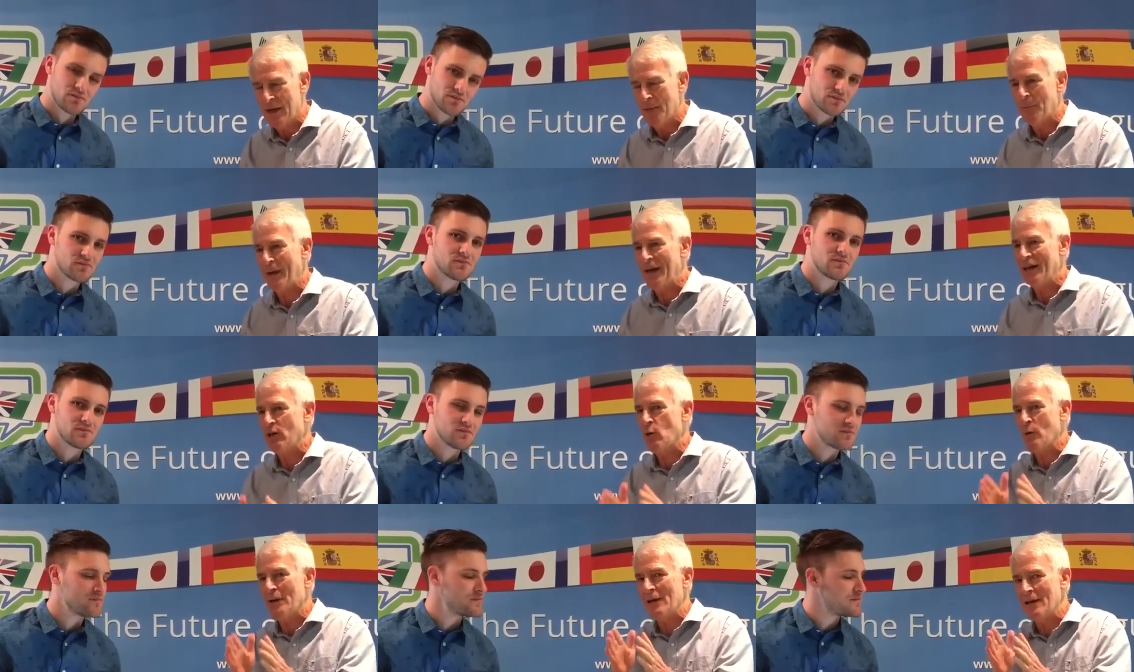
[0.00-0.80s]
Speaker 1: But I
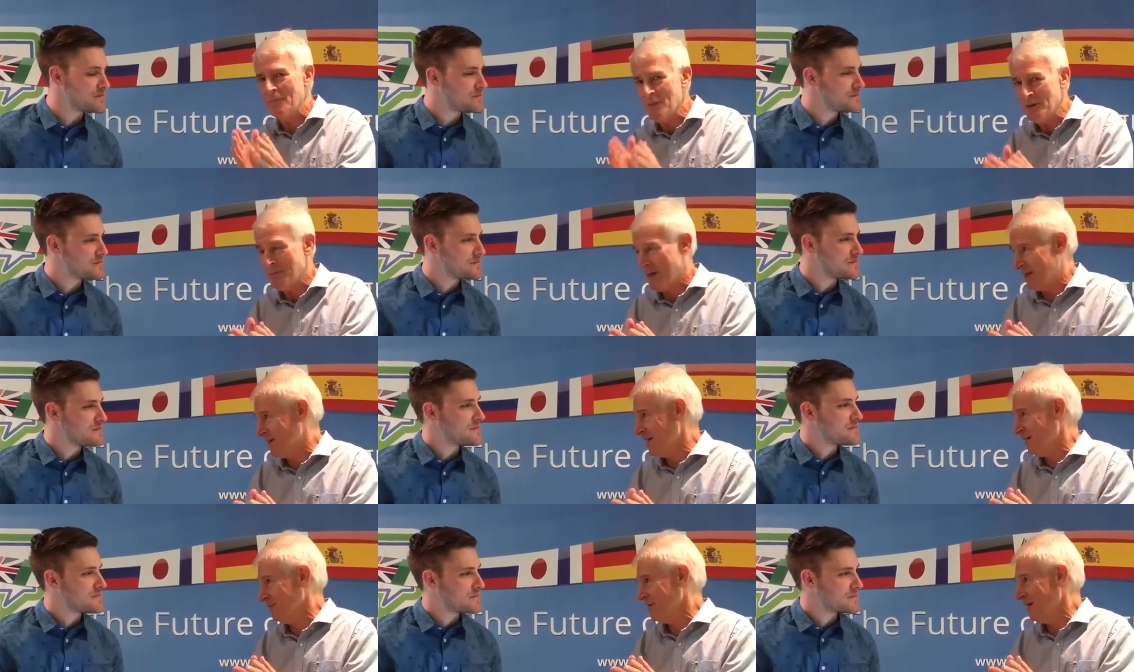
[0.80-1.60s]
don't limit
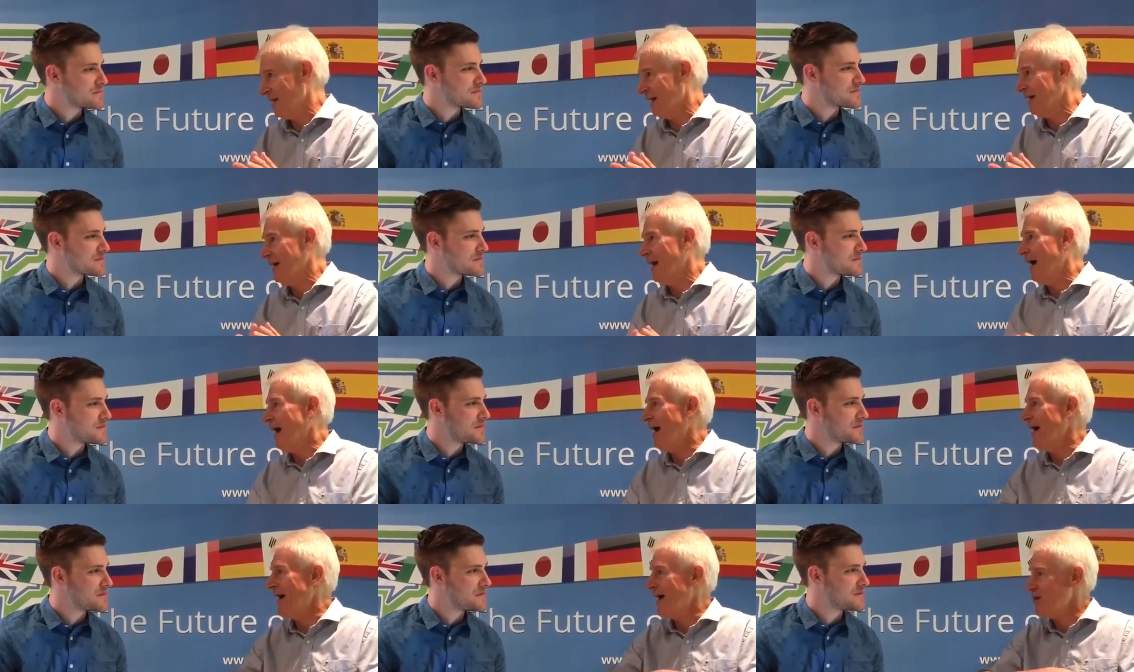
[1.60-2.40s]
myself to that.
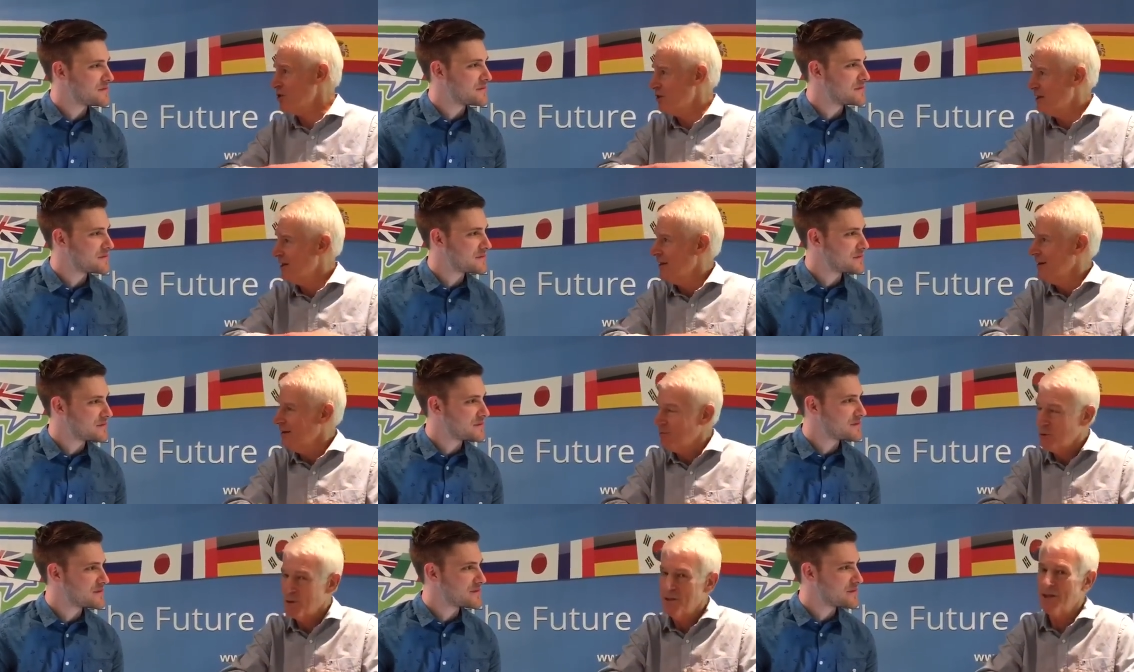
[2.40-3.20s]
I actually
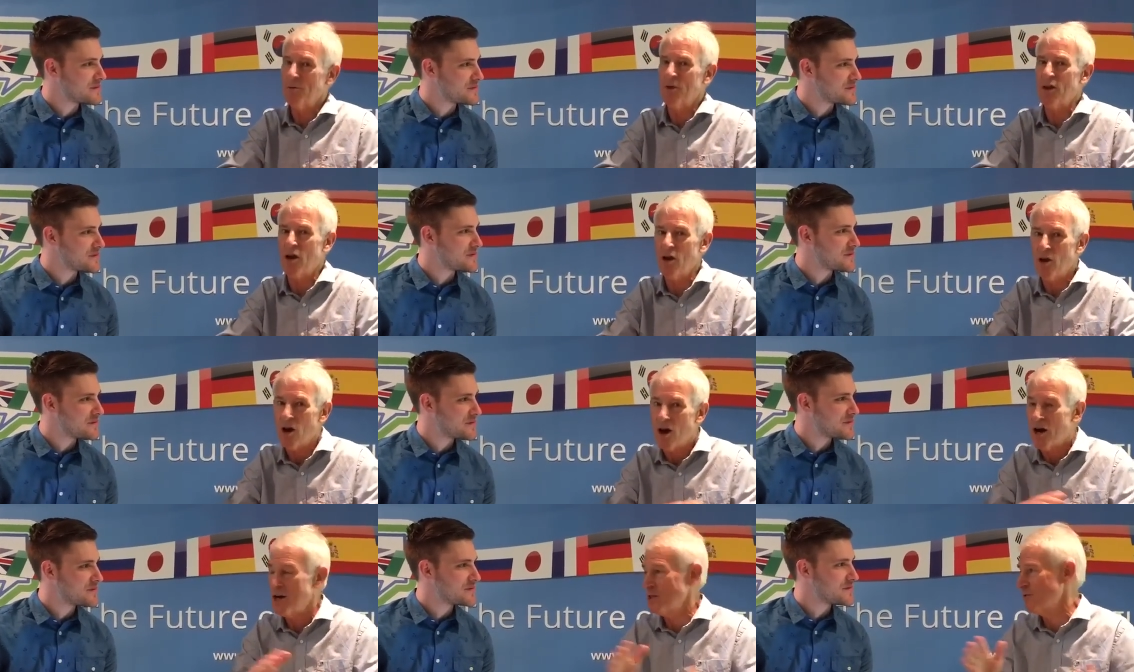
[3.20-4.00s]
will deal with a
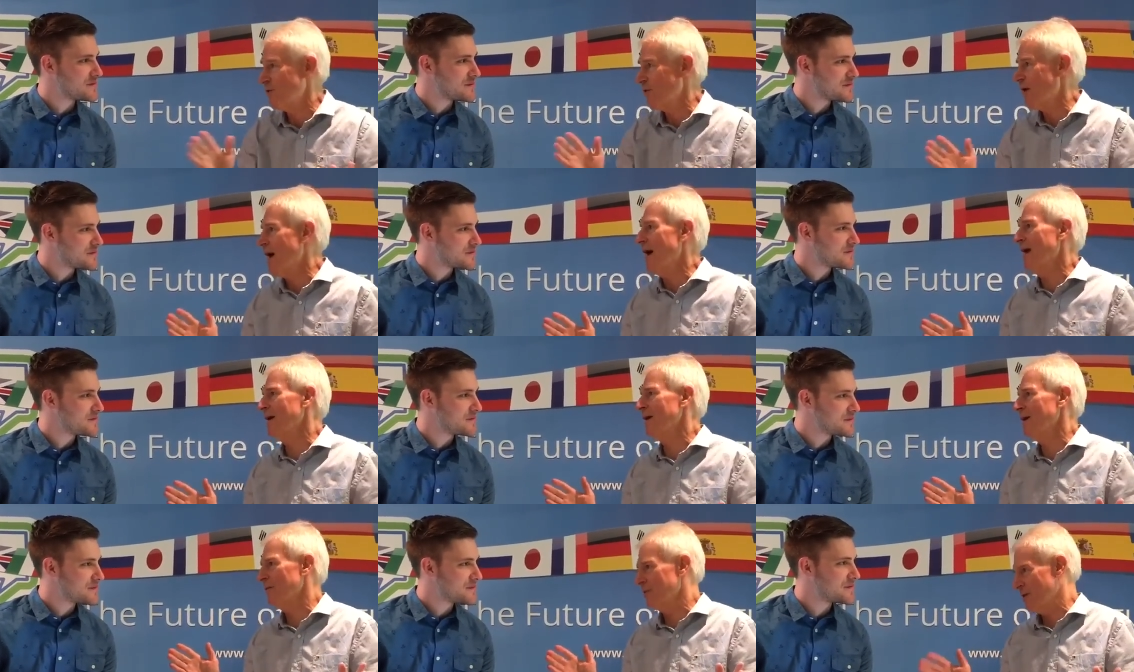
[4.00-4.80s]
large
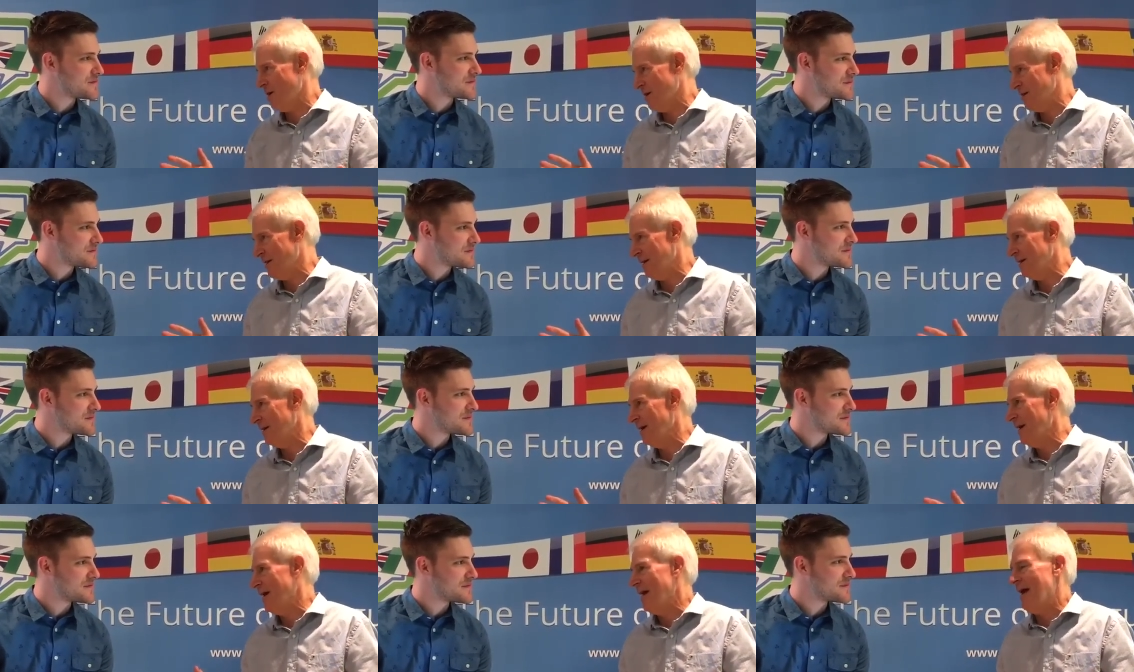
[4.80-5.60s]
variety of content
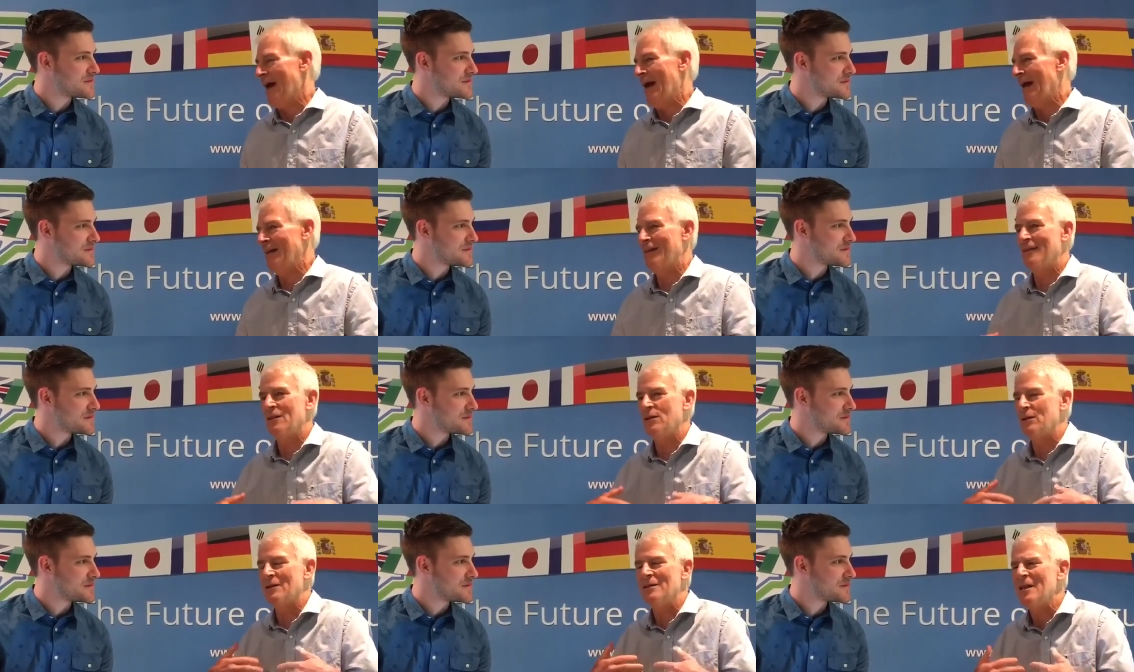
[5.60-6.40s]
and
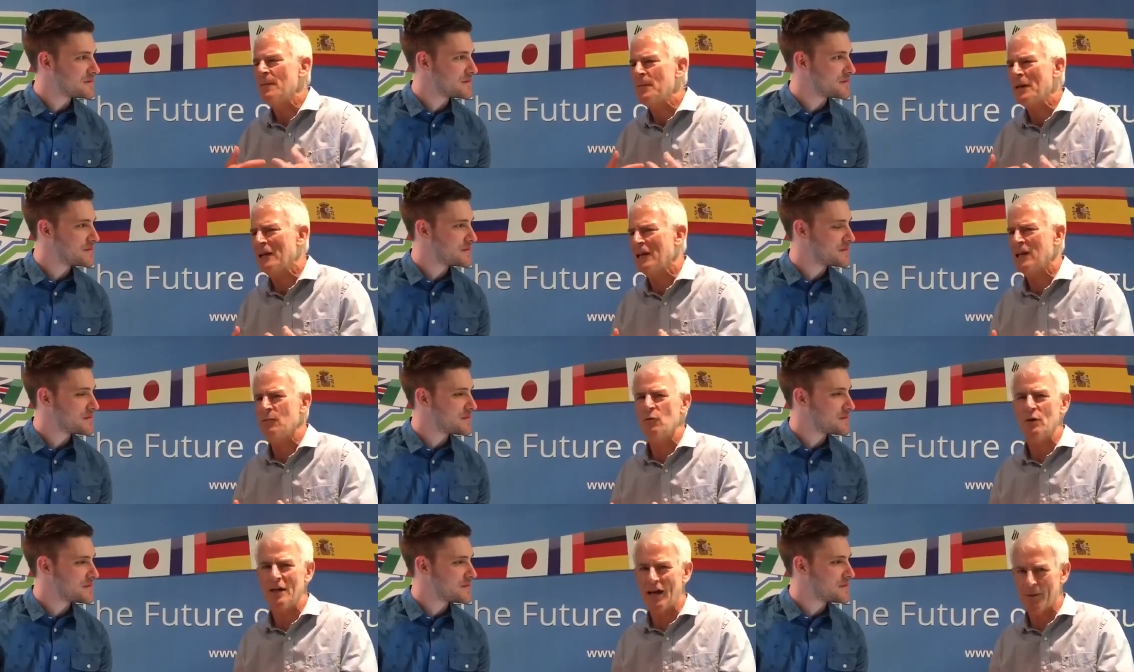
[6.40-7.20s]
typically the
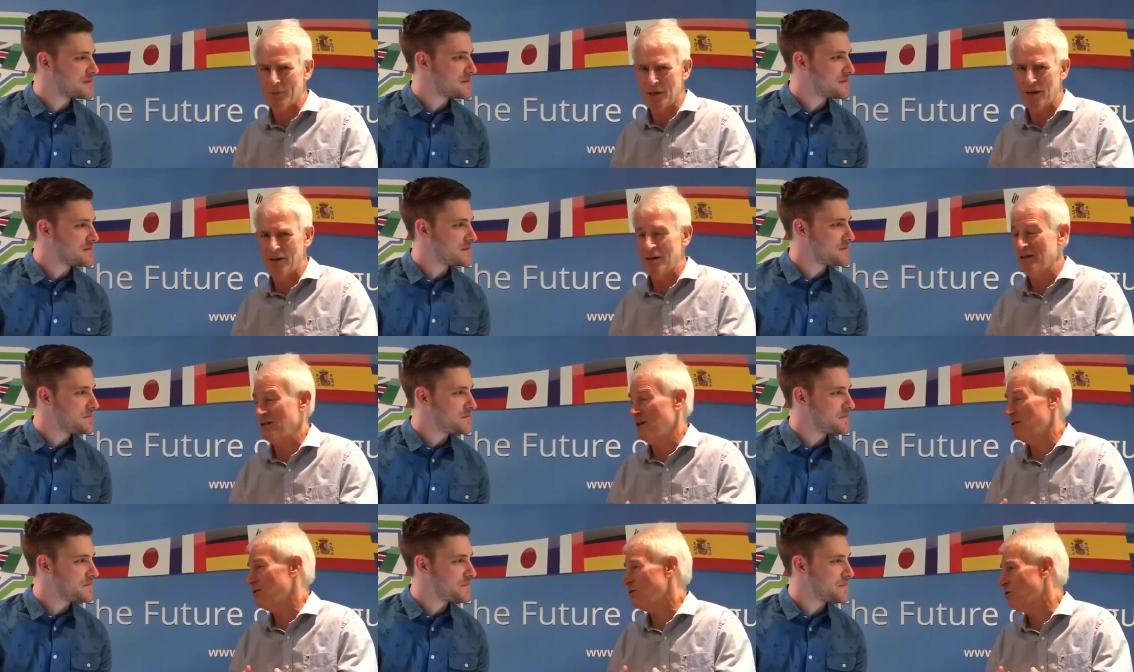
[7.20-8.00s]
vocabulary is
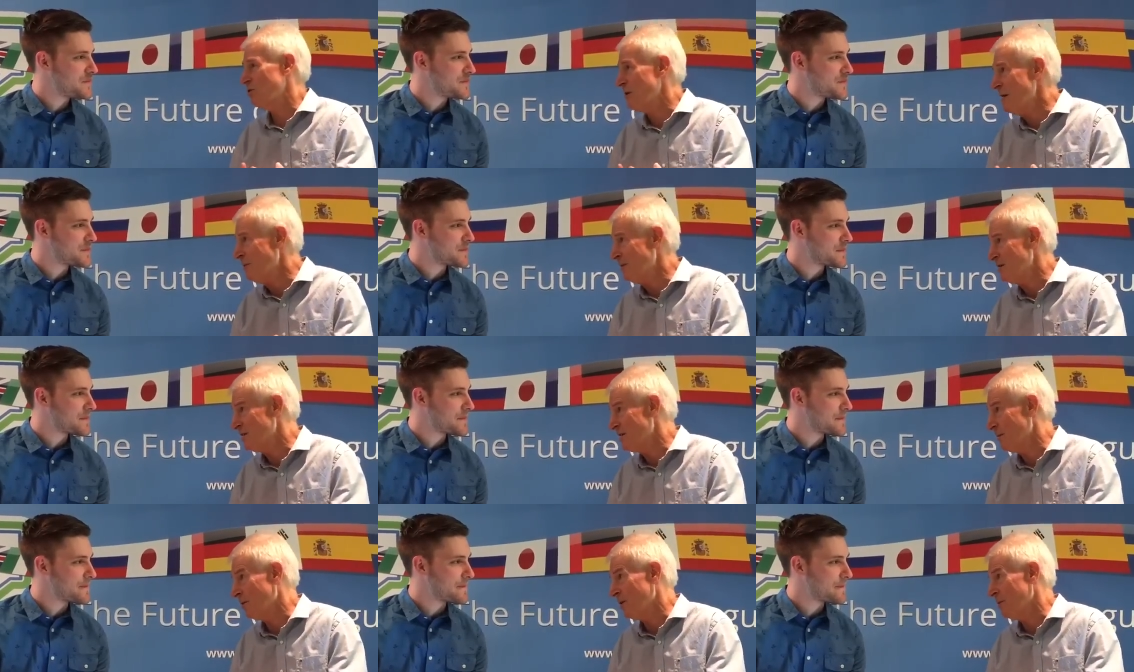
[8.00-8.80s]
extremely
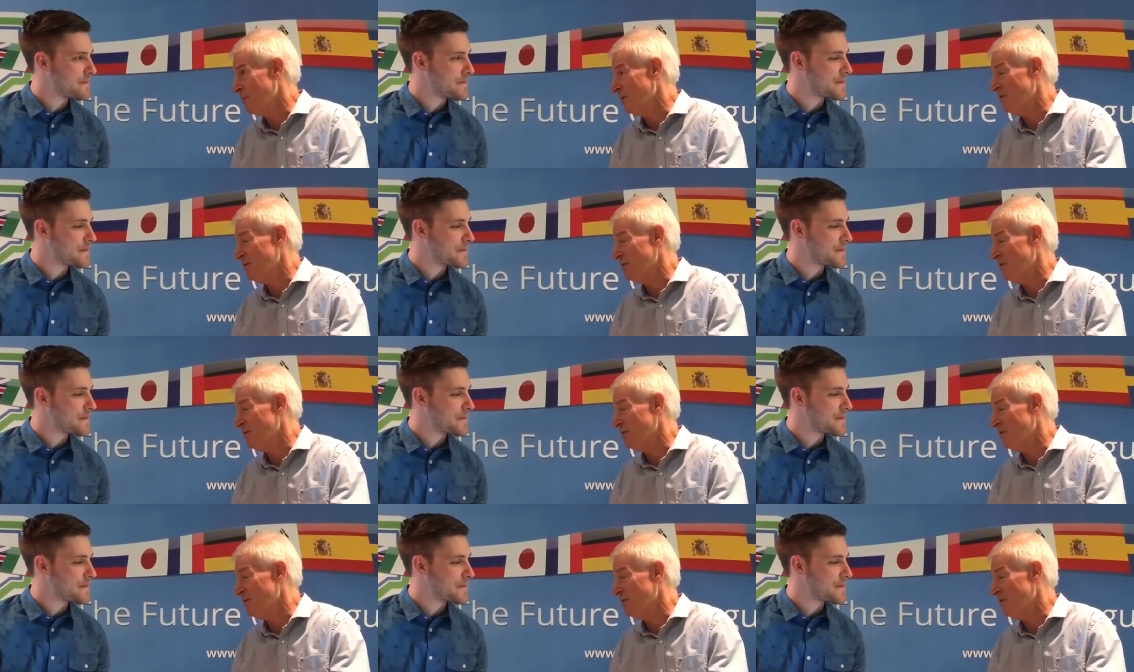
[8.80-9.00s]
similar